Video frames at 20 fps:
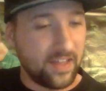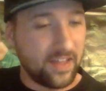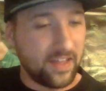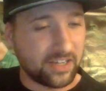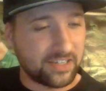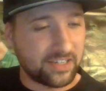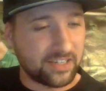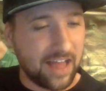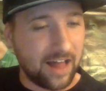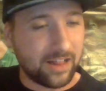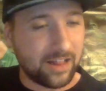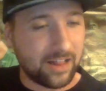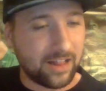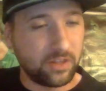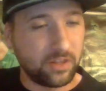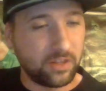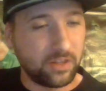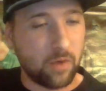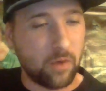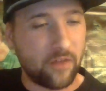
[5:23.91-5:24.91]
And that's
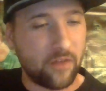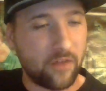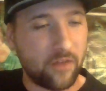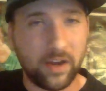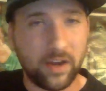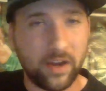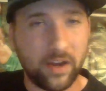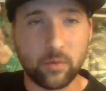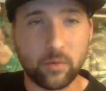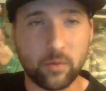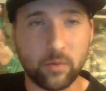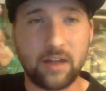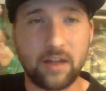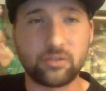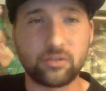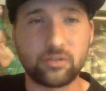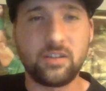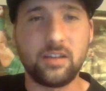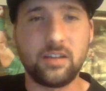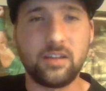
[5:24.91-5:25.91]
exactly what the referee and the
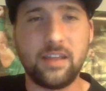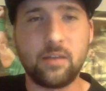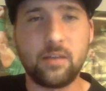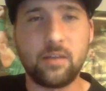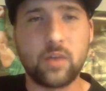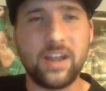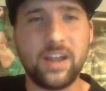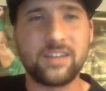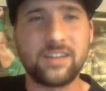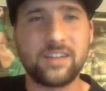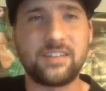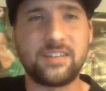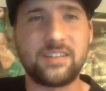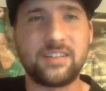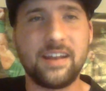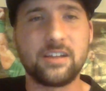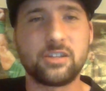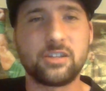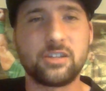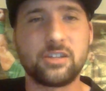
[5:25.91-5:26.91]
ring announcer did. They raised
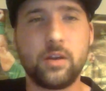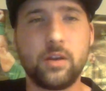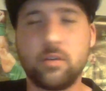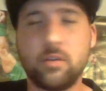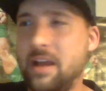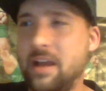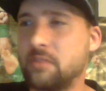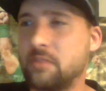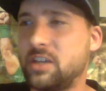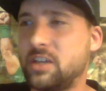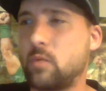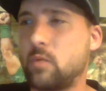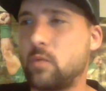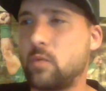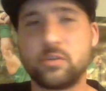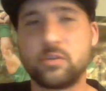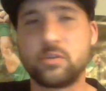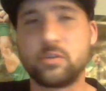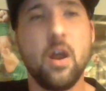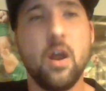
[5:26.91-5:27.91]
his hand as the winner and announced
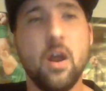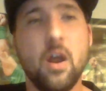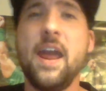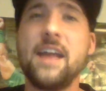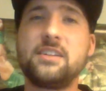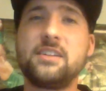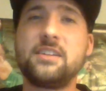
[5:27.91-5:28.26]
Seth Rollins the winner.